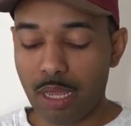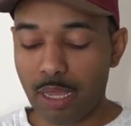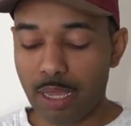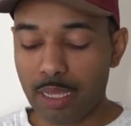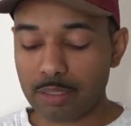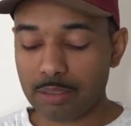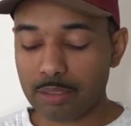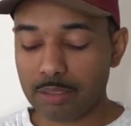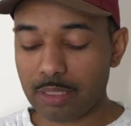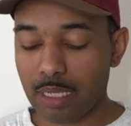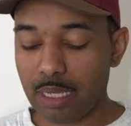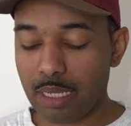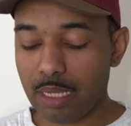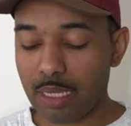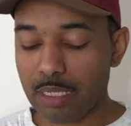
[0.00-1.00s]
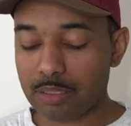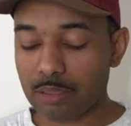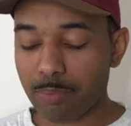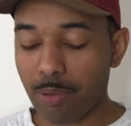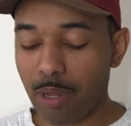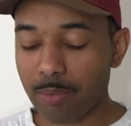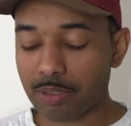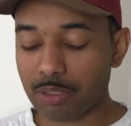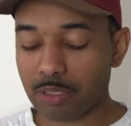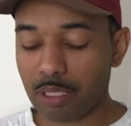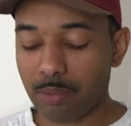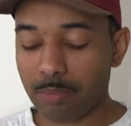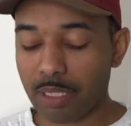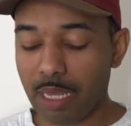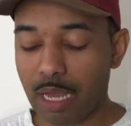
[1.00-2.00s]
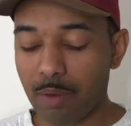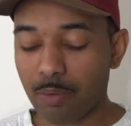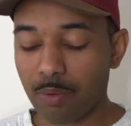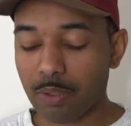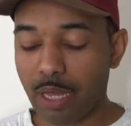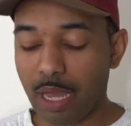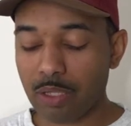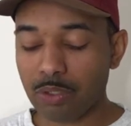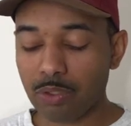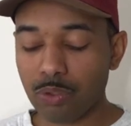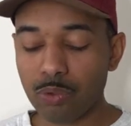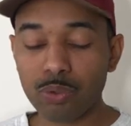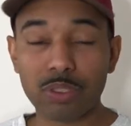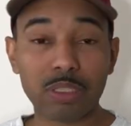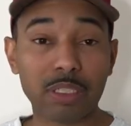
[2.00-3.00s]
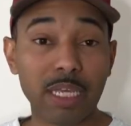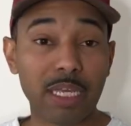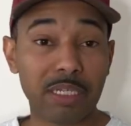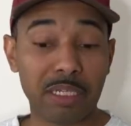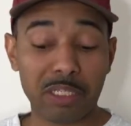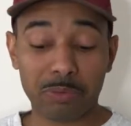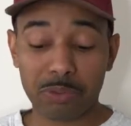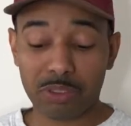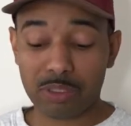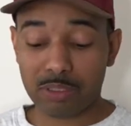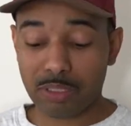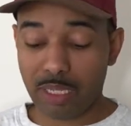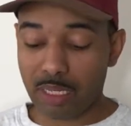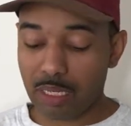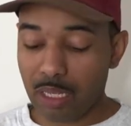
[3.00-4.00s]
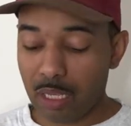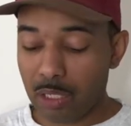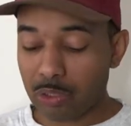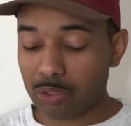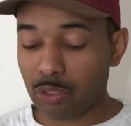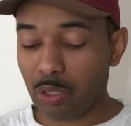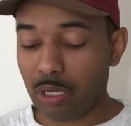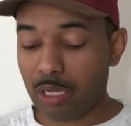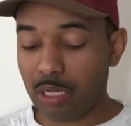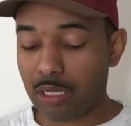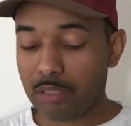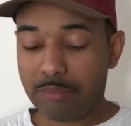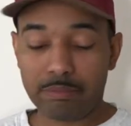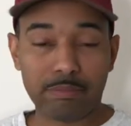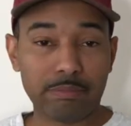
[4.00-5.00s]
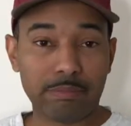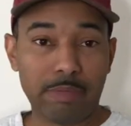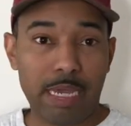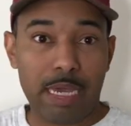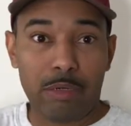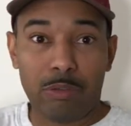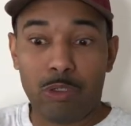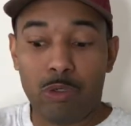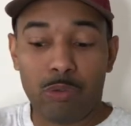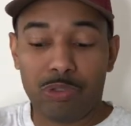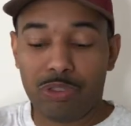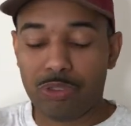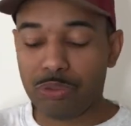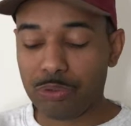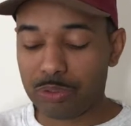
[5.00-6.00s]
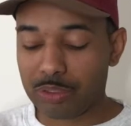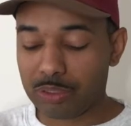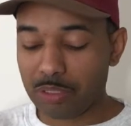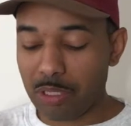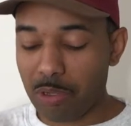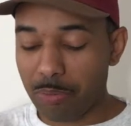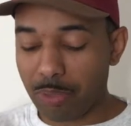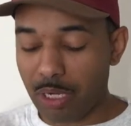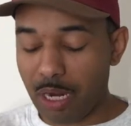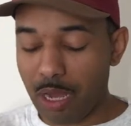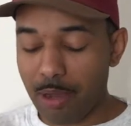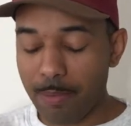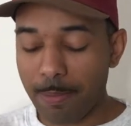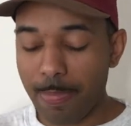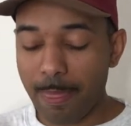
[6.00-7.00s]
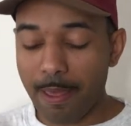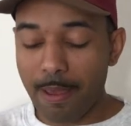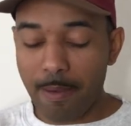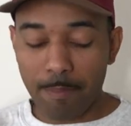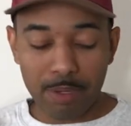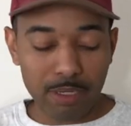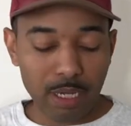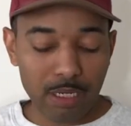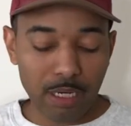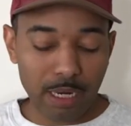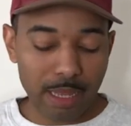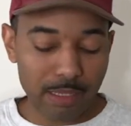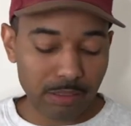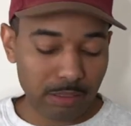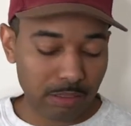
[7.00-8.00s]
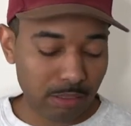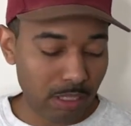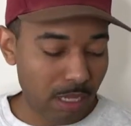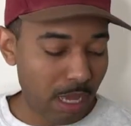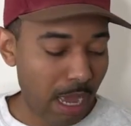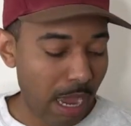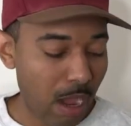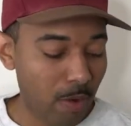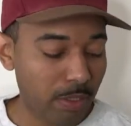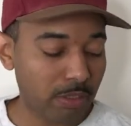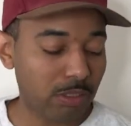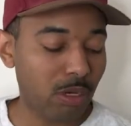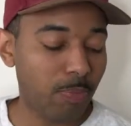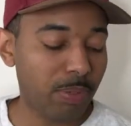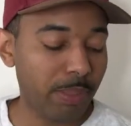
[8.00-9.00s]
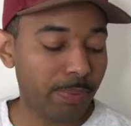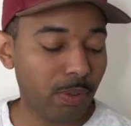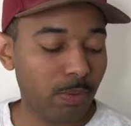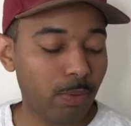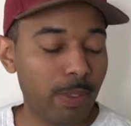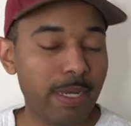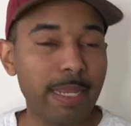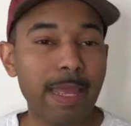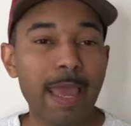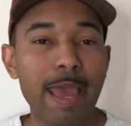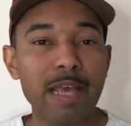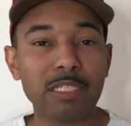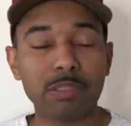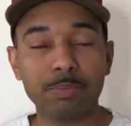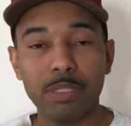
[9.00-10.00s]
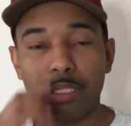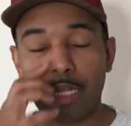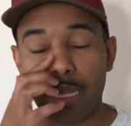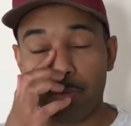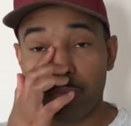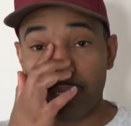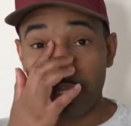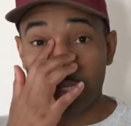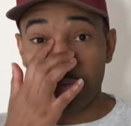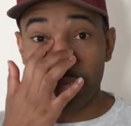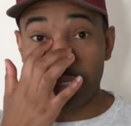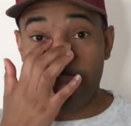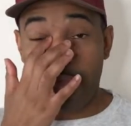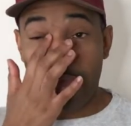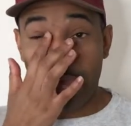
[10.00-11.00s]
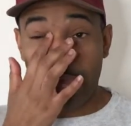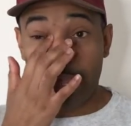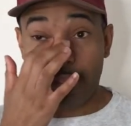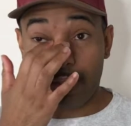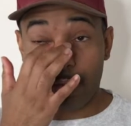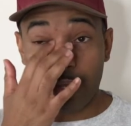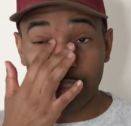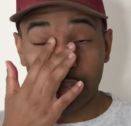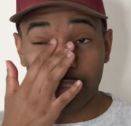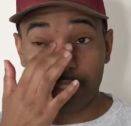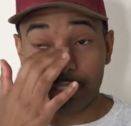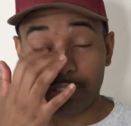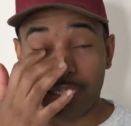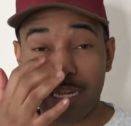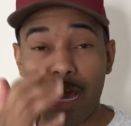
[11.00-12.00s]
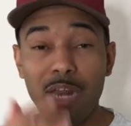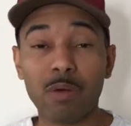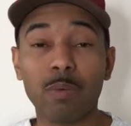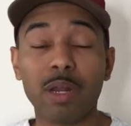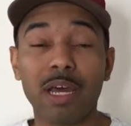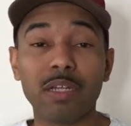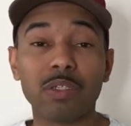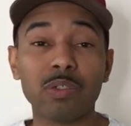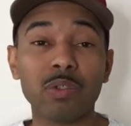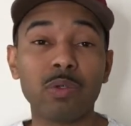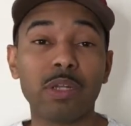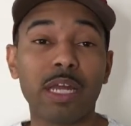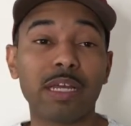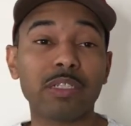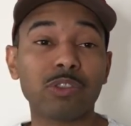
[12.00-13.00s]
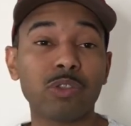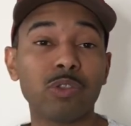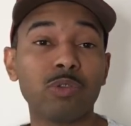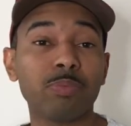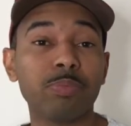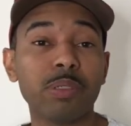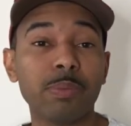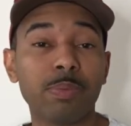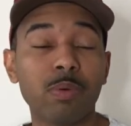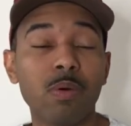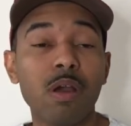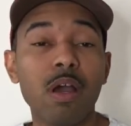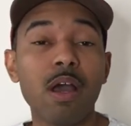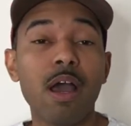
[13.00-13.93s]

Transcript: And she said, it's a publishing company I will not use again. That's what she said. So uh, I don't know who she uses. But, um, but nonetheless, I always tell people when they ask me, like when they give me that question, because a lot of what I do, like I told people,